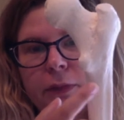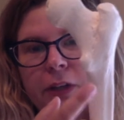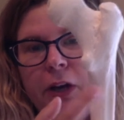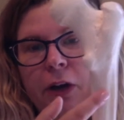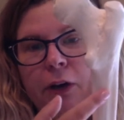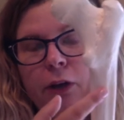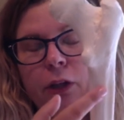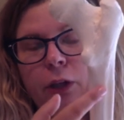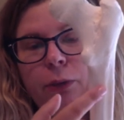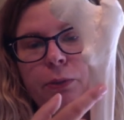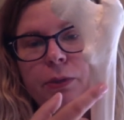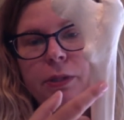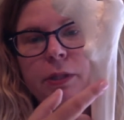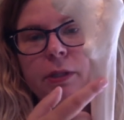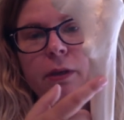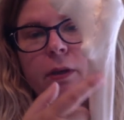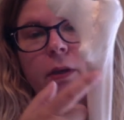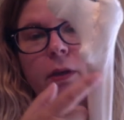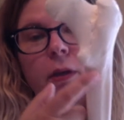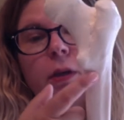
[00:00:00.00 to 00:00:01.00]
Our glutes.
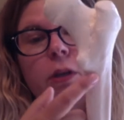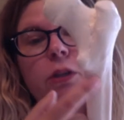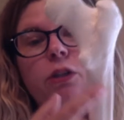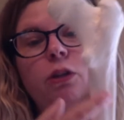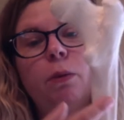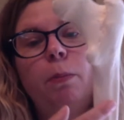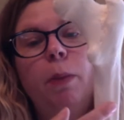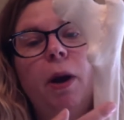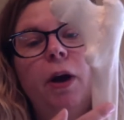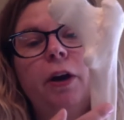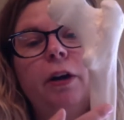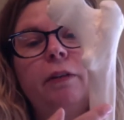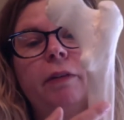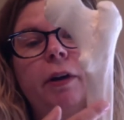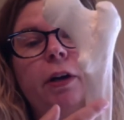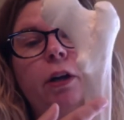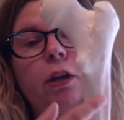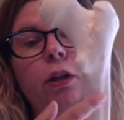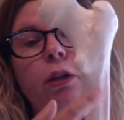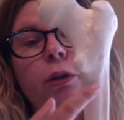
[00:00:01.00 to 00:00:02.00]
So part of
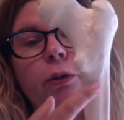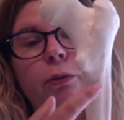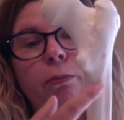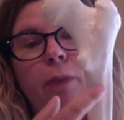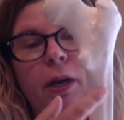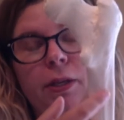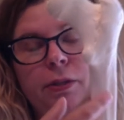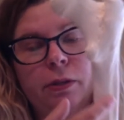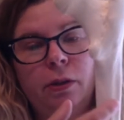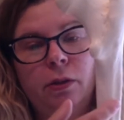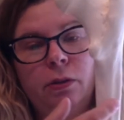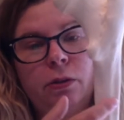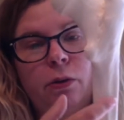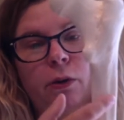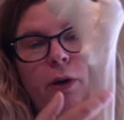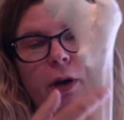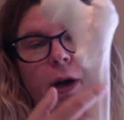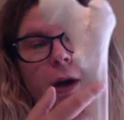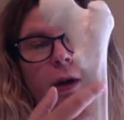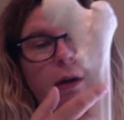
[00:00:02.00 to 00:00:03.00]
our glute muscles,
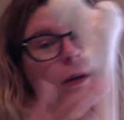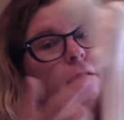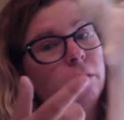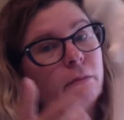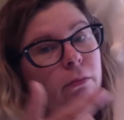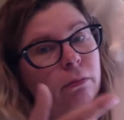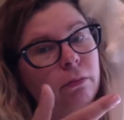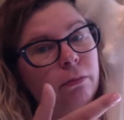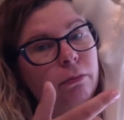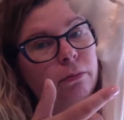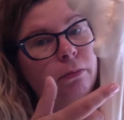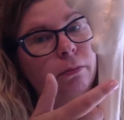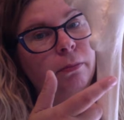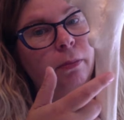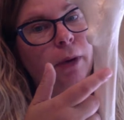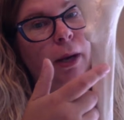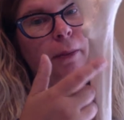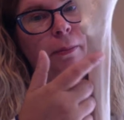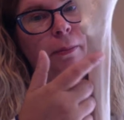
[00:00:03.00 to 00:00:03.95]
or our butt